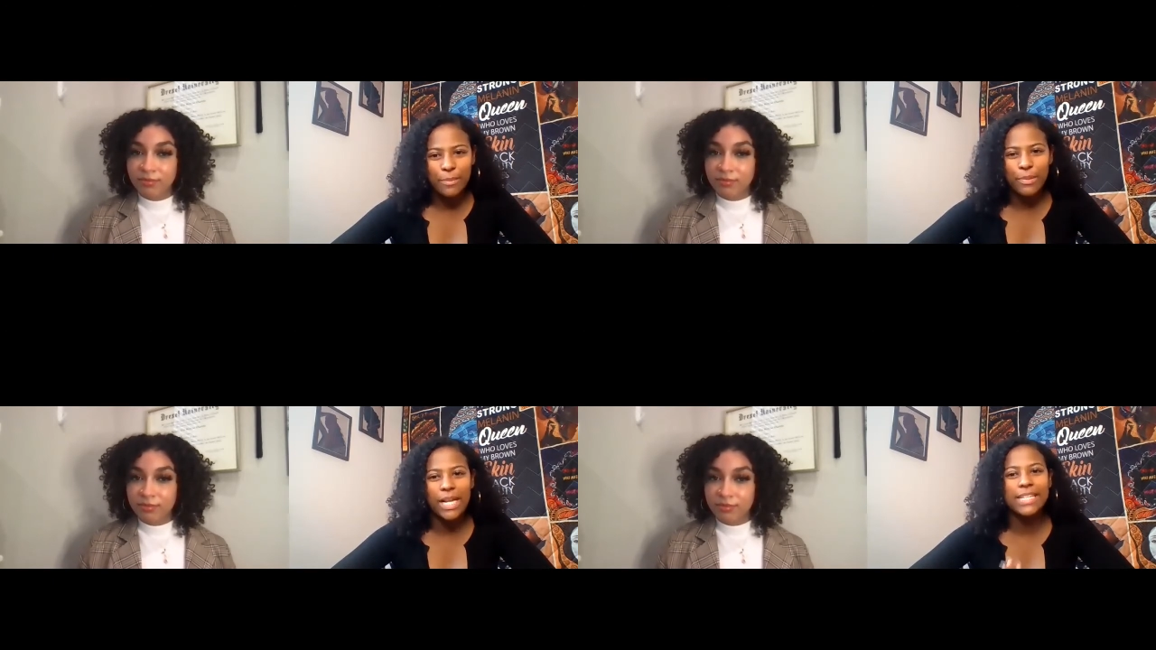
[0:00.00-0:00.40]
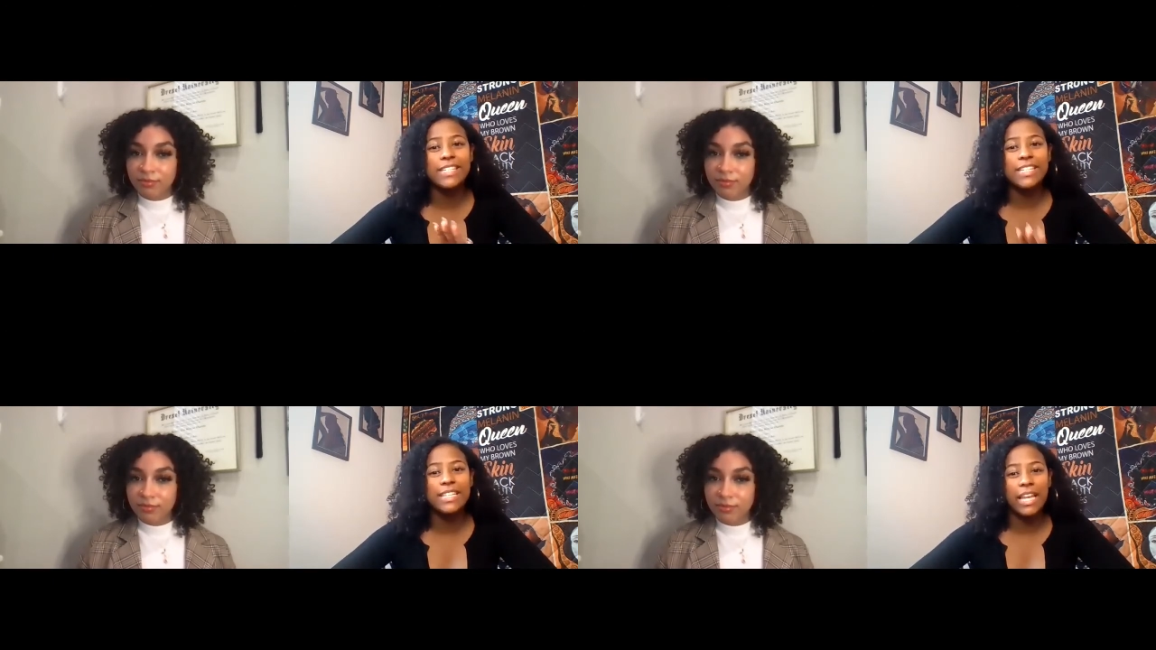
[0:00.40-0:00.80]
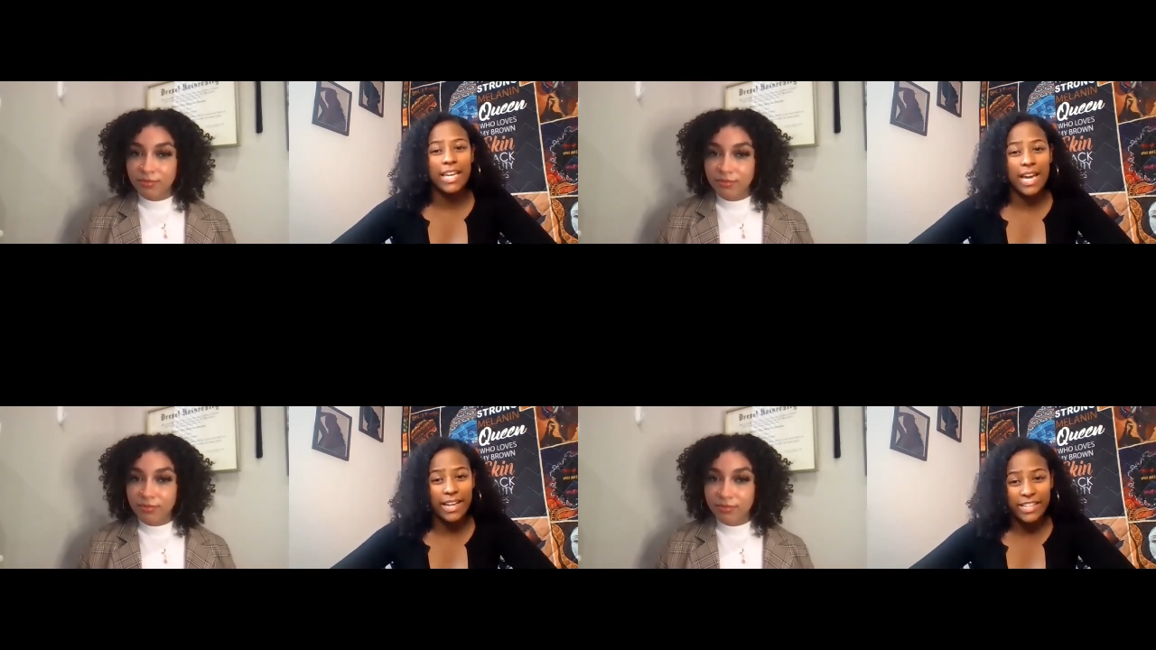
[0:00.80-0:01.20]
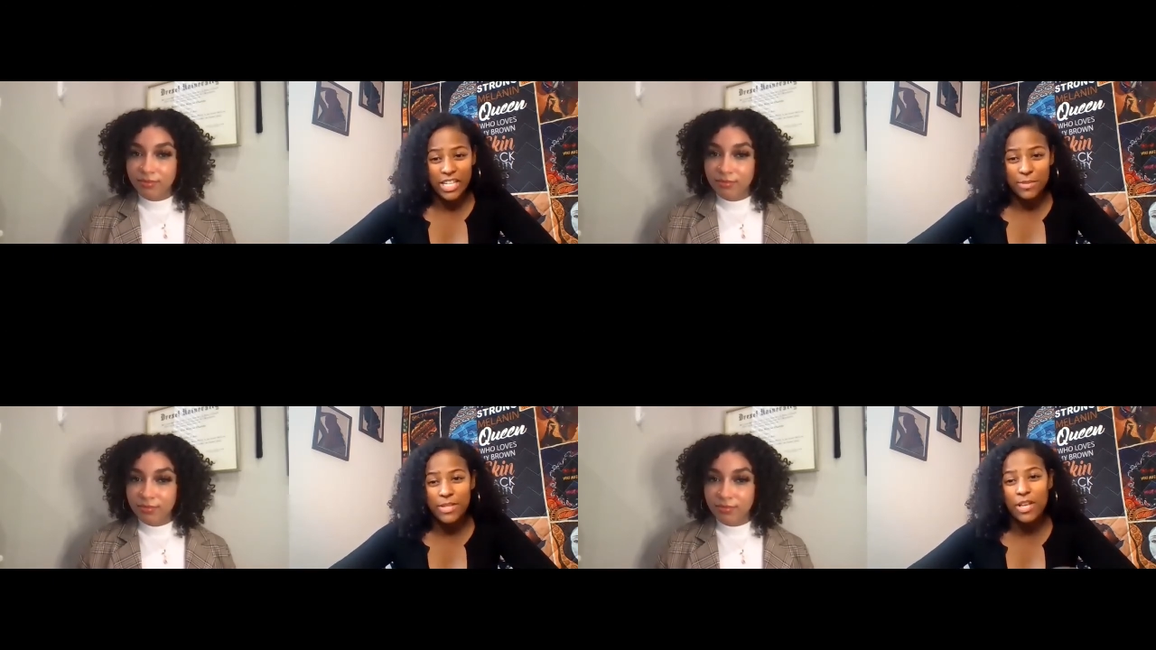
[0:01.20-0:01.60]
Speaker 1: but I did like kind of
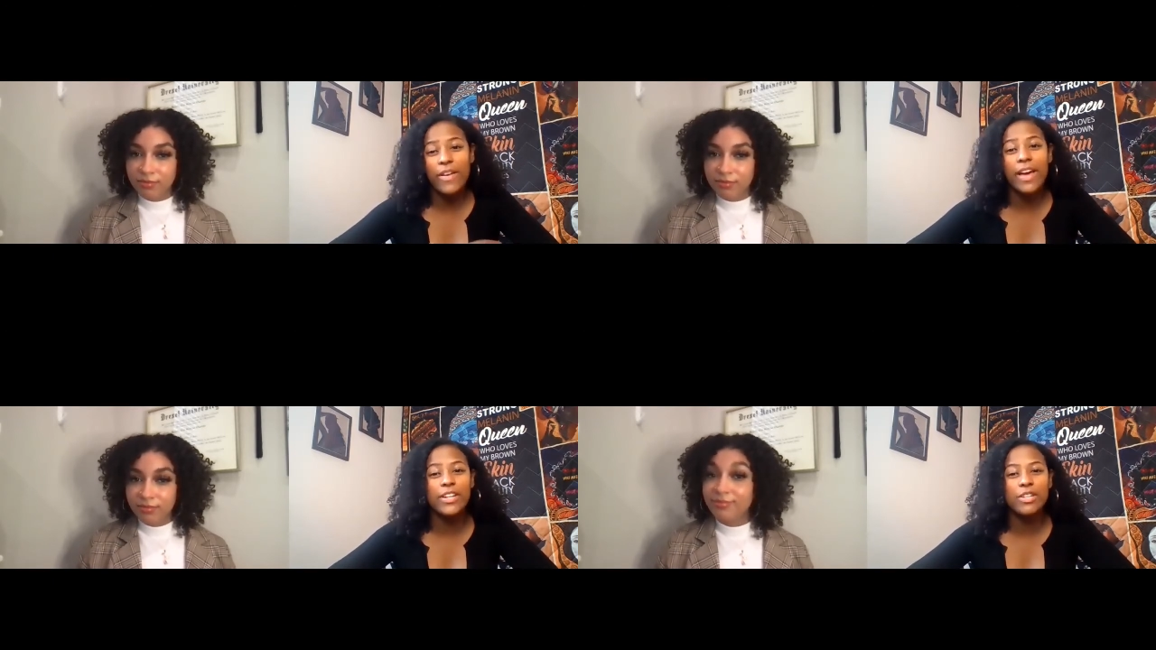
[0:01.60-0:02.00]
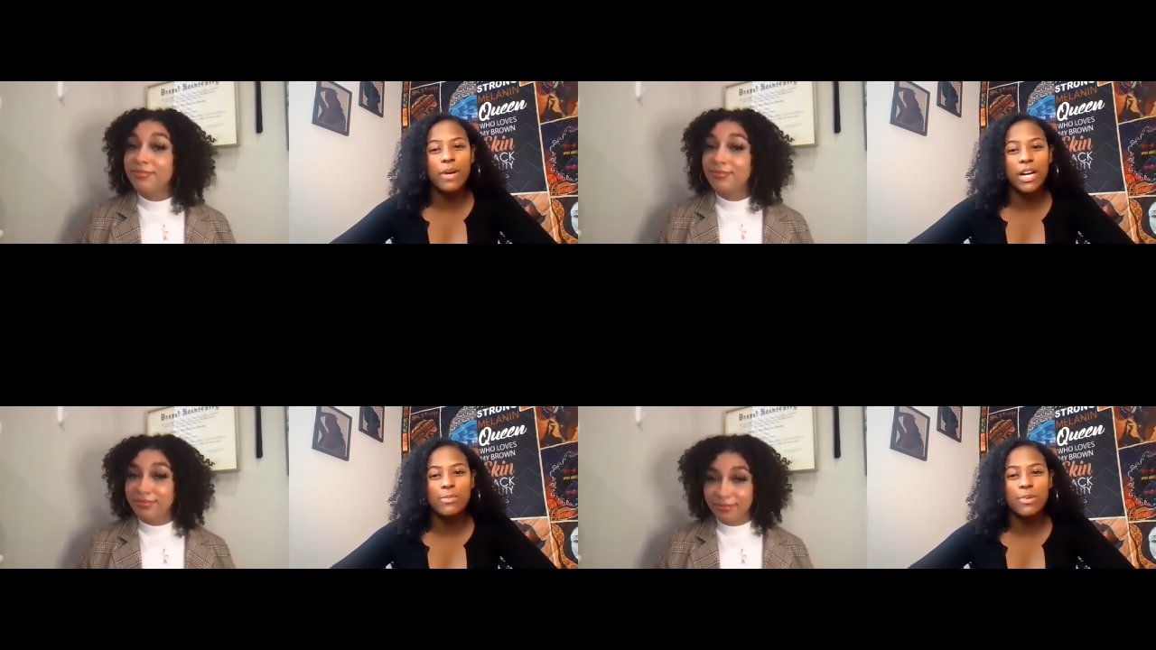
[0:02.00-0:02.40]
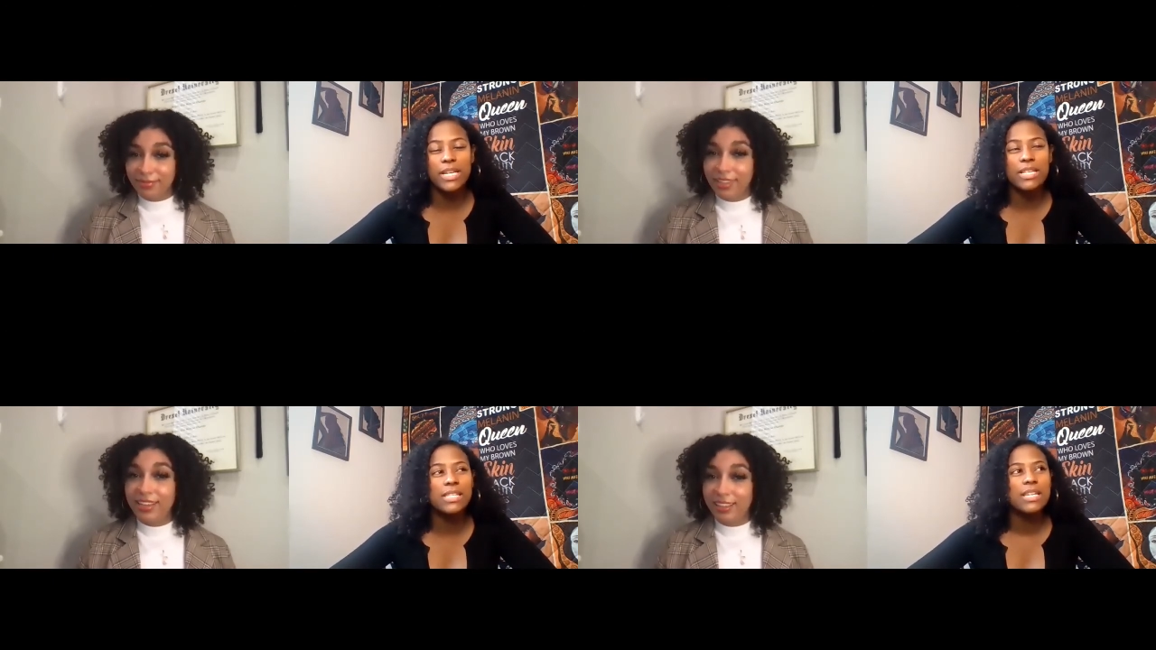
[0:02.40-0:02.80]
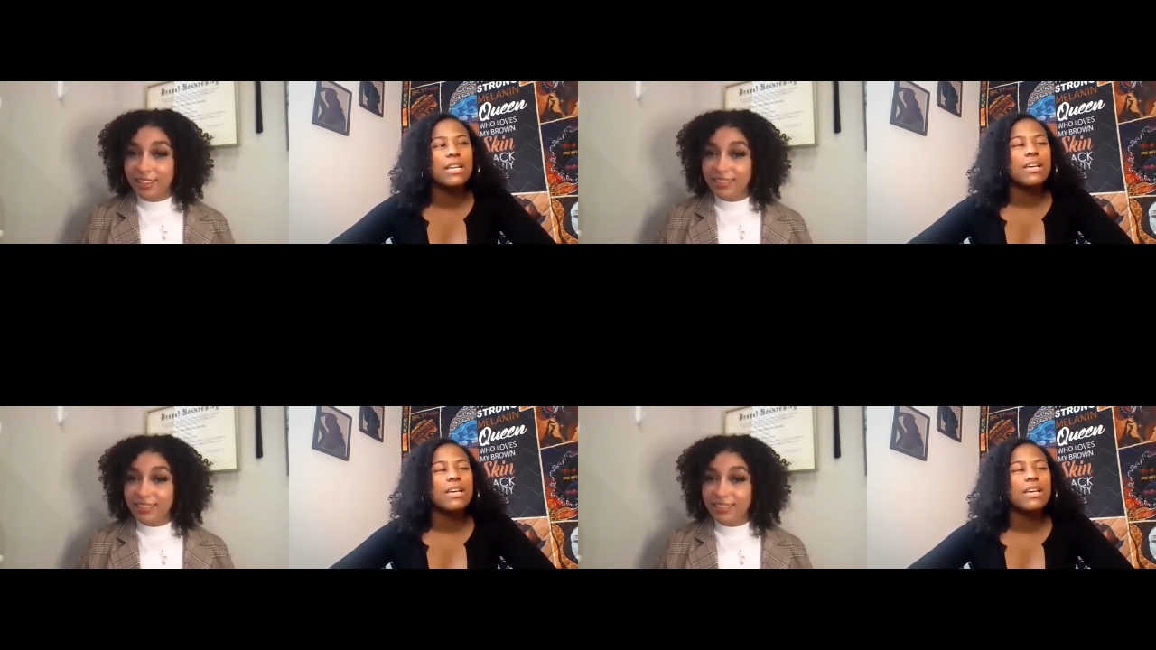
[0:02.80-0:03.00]
teach myself how to do box braids.